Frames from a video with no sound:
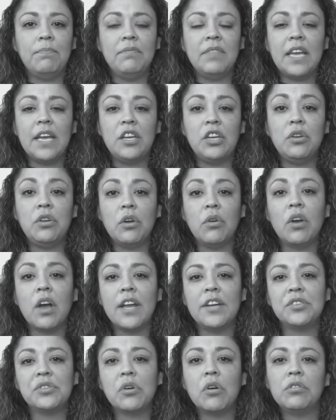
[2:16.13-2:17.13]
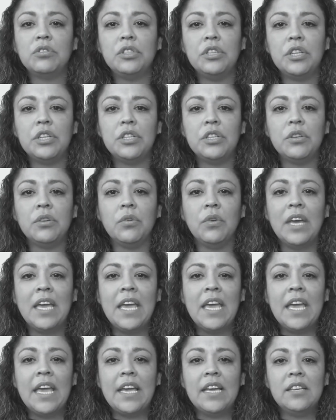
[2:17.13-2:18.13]
that God has called you to do,
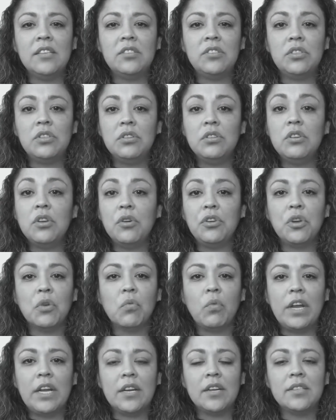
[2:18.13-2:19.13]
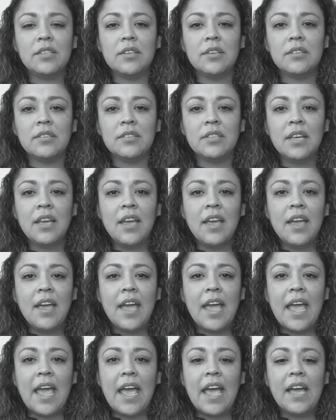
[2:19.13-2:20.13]
is to know your weaknesses.
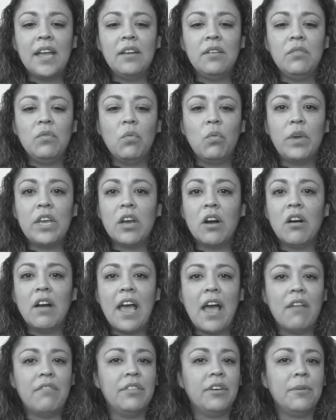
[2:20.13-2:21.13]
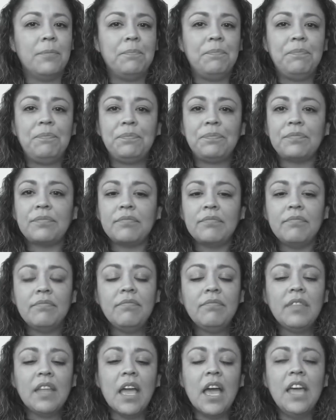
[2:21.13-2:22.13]
And we all have them.
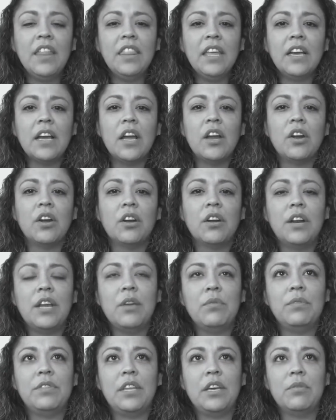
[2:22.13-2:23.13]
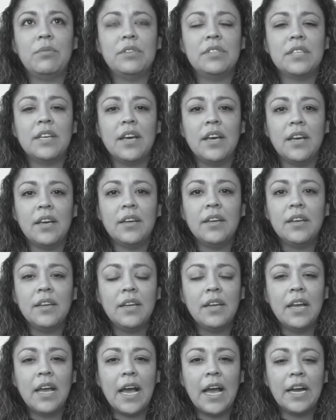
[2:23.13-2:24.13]
I heard a
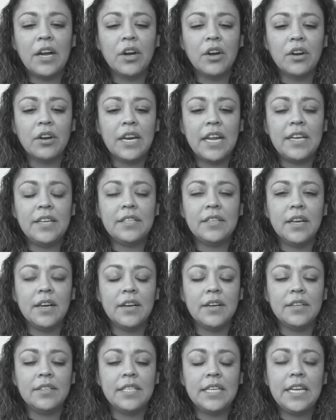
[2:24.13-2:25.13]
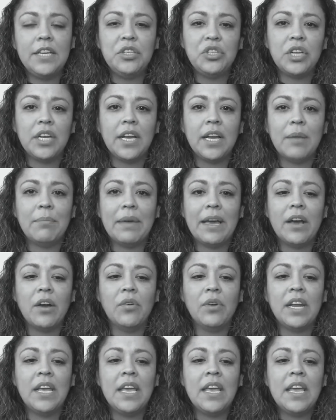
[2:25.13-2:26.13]
teaching
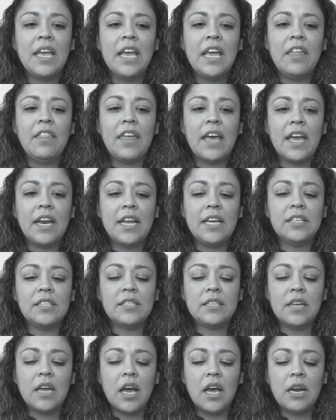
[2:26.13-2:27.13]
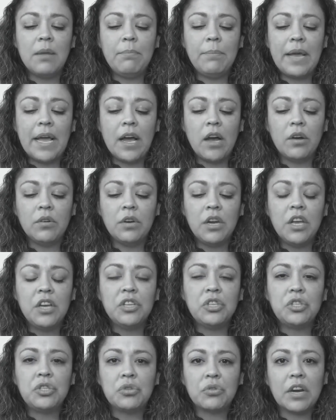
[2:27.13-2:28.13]
about that it's not about
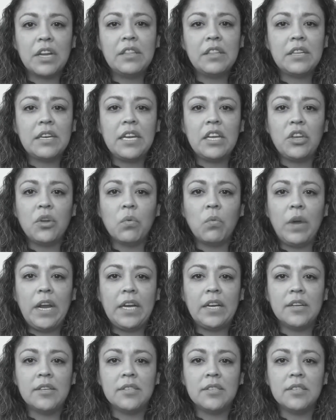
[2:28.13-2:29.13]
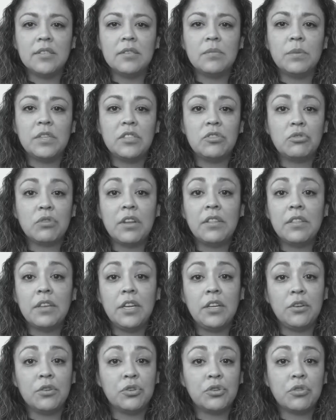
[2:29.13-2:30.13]
strengthening your weaknesses, but
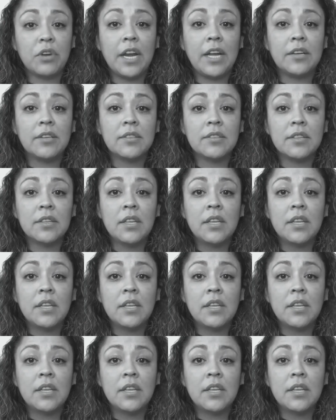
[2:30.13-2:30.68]
strengthening your strength.